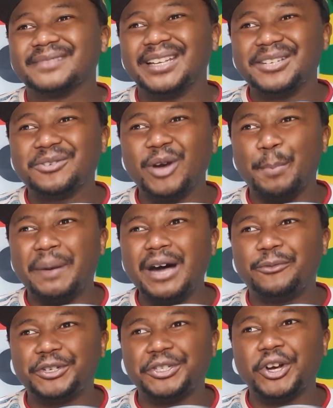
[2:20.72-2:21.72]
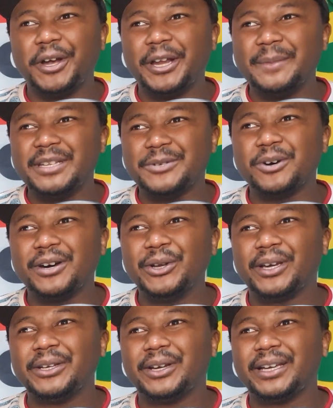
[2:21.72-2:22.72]
He's got a powerful shot on him as well.
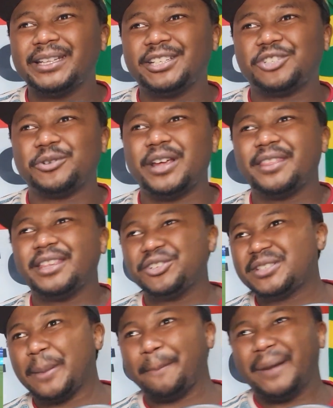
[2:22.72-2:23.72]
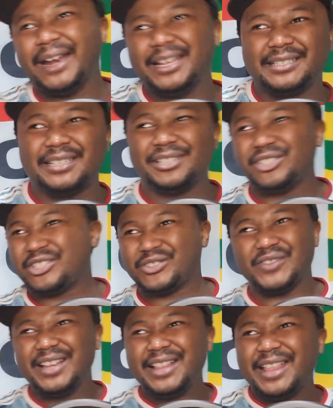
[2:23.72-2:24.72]
Look at the strength and just the balance and
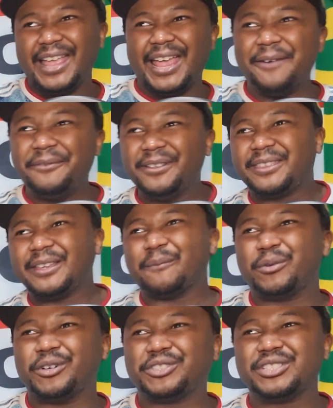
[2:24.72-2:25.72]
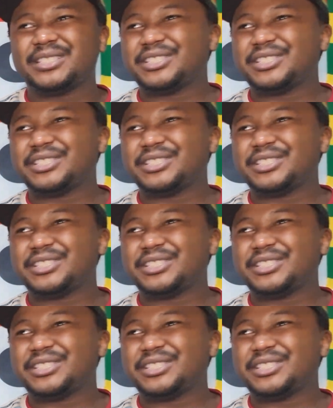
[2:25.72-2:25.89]
just everything, bro.